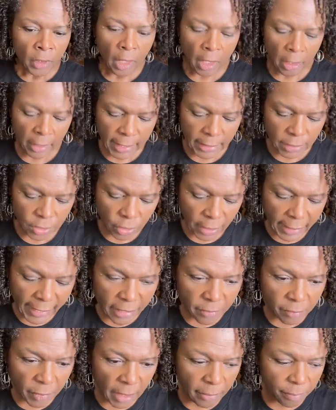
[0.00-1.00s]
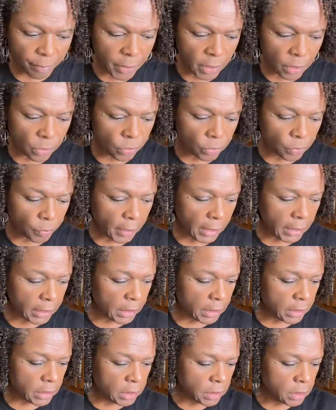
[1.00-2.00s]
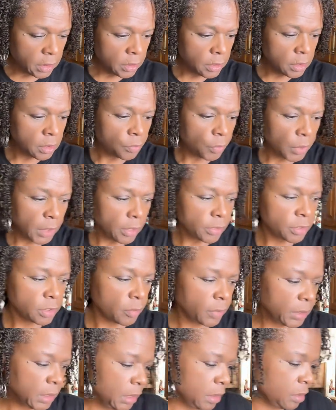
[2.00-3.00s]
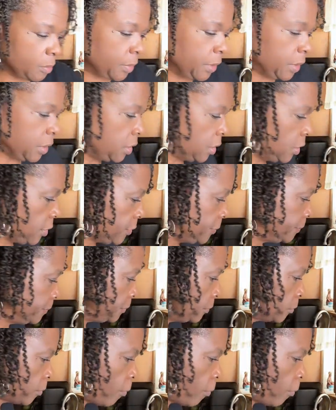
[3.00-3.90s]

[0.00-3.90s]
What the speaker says: All right, so I had my pickled red onions. What else do we need to put in here?